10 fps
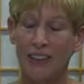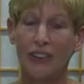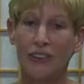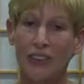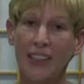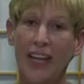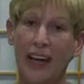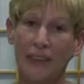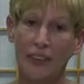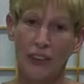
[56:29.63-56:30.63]
learning
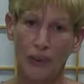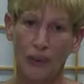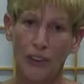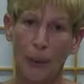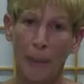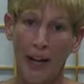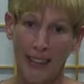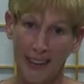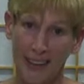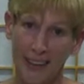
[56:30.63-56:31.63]
how to use our
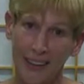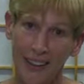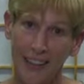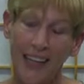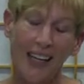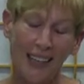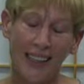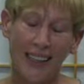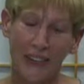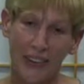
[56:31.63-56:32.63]
mind in a
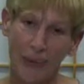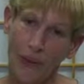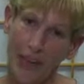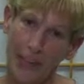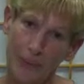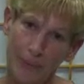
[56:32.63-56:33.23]
healthy way.